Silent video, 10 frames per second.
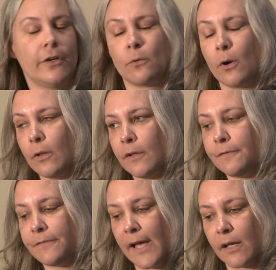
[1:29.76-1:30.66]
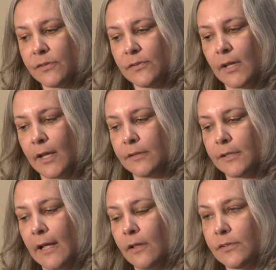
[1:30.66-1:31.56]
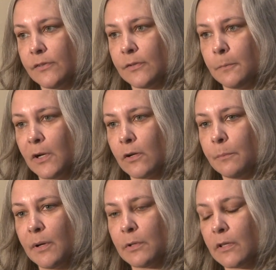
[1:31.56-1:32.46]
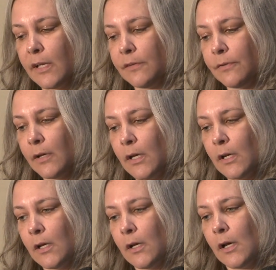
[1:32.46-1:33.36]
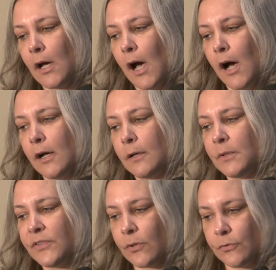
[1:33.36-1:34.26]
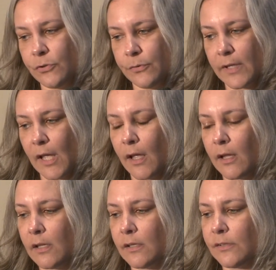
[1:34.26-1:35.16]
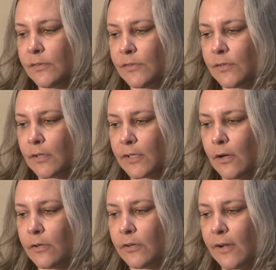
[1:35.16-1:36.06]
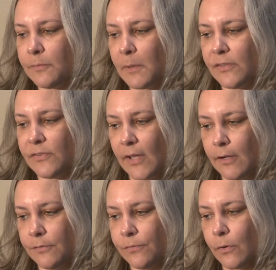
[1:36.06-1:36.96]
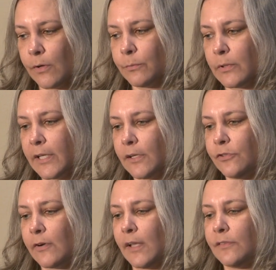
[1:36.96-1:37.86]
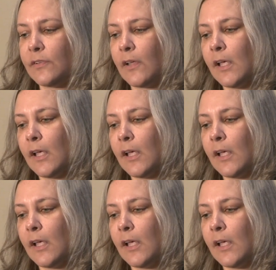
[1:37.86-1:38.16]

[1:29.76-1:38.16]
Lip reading: role of facts and analysis in American public life. So Truth Decay is characterized by a set of 4 related trends: